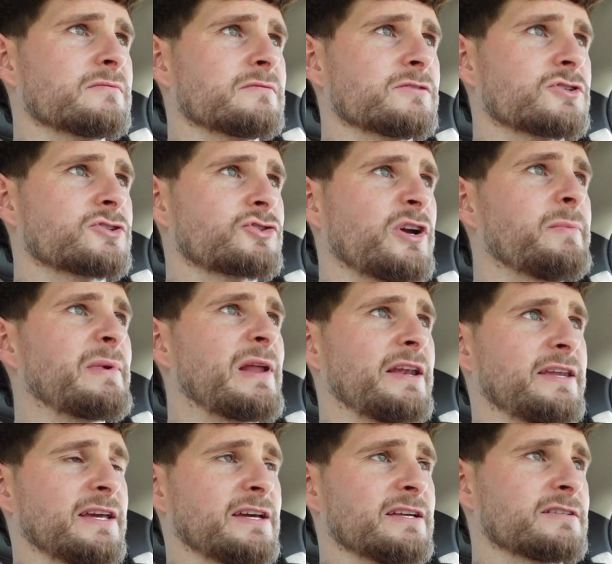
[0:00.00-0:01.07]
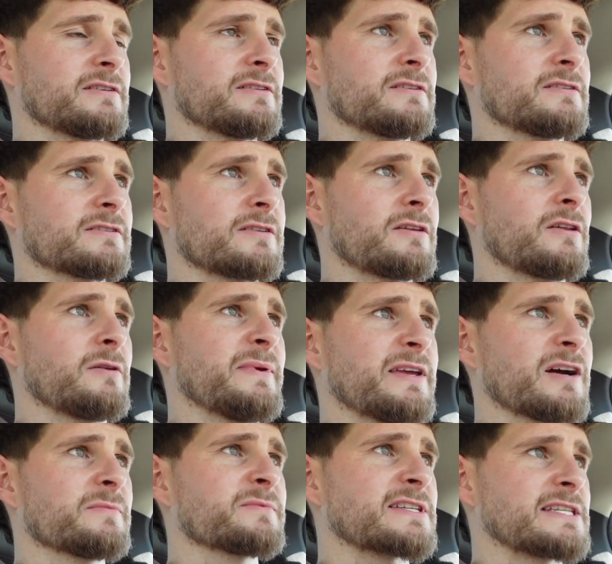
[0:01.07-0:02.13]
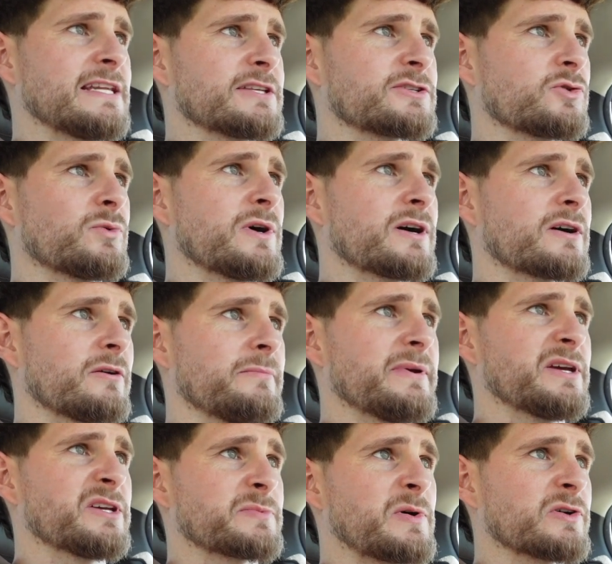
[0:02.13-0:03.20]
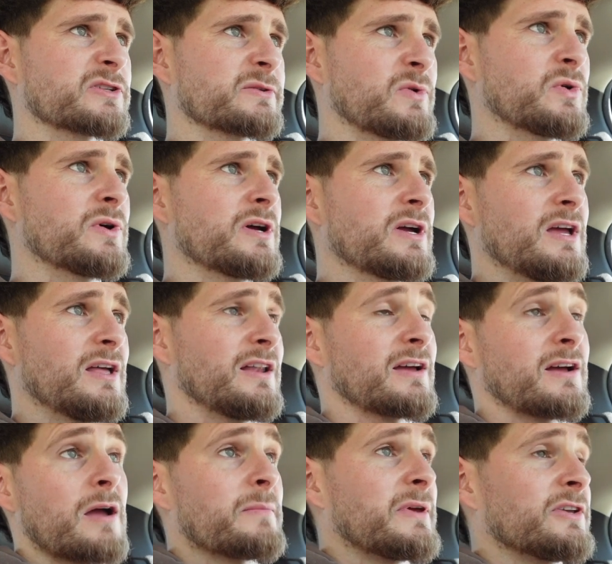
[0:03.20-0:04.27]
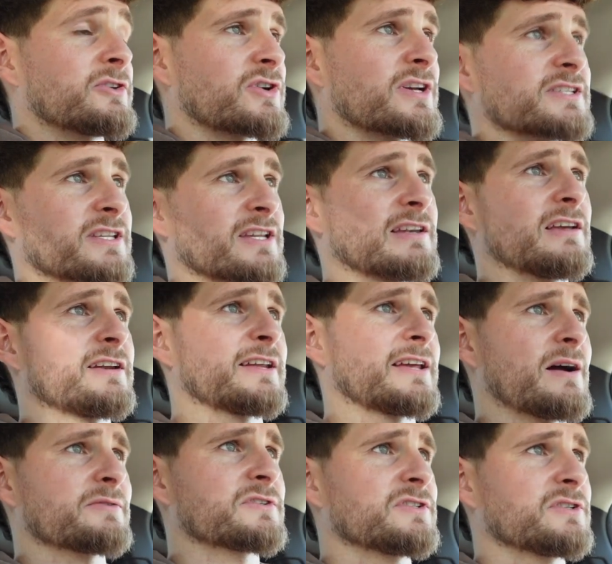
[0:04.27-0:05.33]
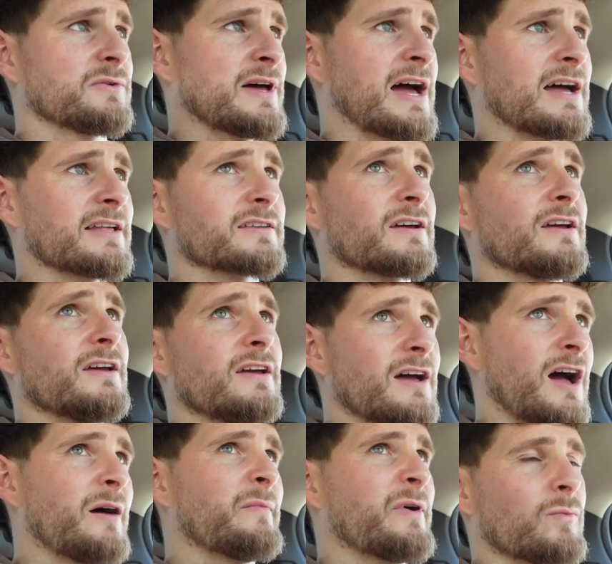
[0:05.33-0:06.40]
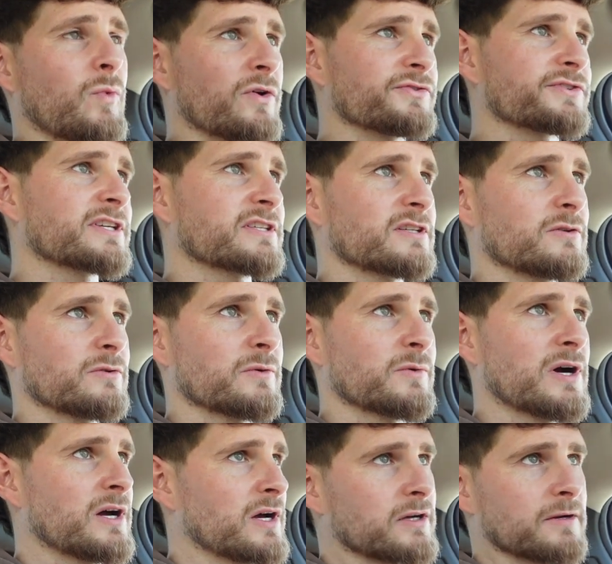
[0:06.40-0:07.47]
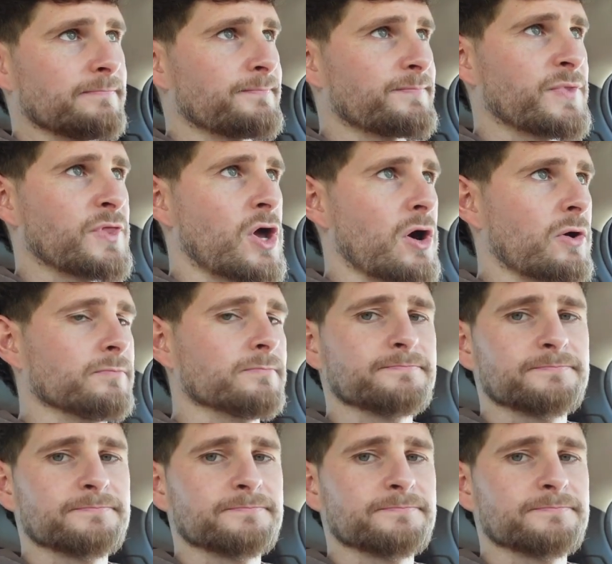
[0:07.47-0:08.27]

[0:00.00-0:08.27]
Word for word: streamlining it so that it becomes as little work on me as possible. Like, I'm interested in learning how to do that. Am I wanting to do the work? No.